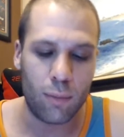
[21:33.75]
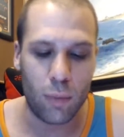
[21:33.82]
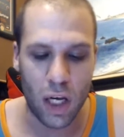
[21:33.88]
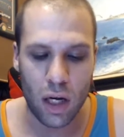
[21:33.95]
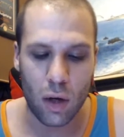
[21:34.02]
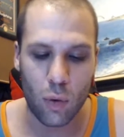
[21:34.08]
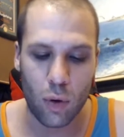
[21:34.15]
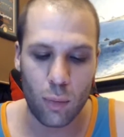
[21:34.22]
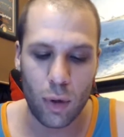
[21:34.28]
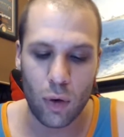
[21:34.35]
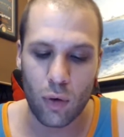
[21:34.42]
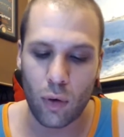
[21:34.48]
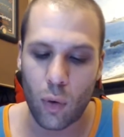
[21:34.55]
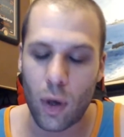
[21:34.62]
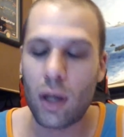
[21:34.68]
Media would be
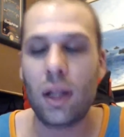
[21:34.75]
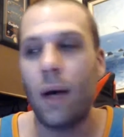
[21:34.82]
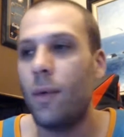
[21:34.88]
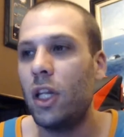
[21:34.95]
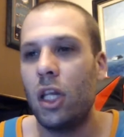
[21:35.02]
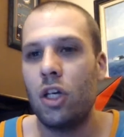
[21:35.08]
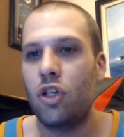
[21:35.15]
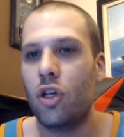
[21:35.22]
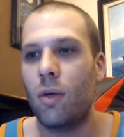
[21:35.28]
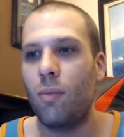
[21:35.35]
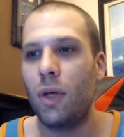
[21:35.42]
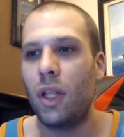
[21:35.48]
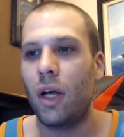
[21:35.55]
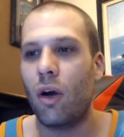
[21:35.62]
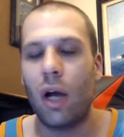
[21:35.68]
required. I mean, they shouldn't
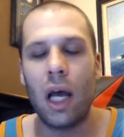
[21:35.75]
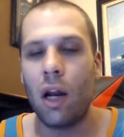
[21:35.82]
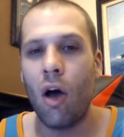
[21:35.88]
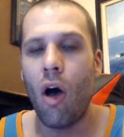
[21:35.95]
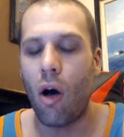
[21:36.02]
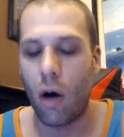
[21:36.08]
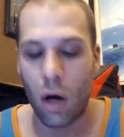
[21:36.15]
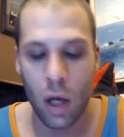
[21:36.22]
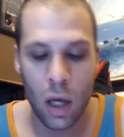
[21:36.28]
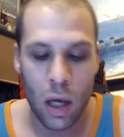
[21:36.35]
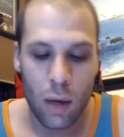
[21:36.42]
be there at all.